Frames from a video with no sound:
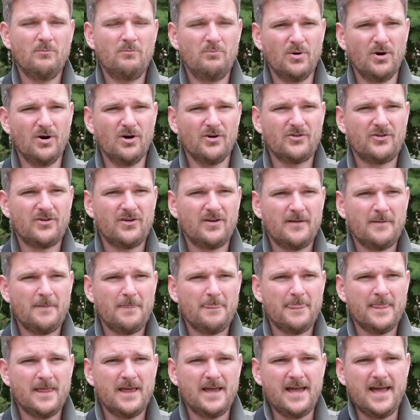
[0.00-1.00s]
but
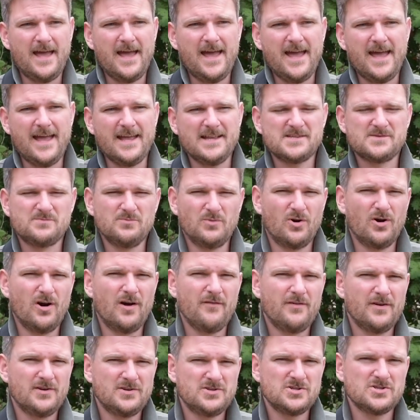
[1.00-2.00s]
it's more
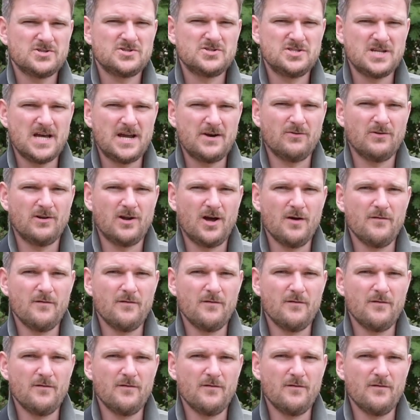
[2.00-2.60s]
of a just general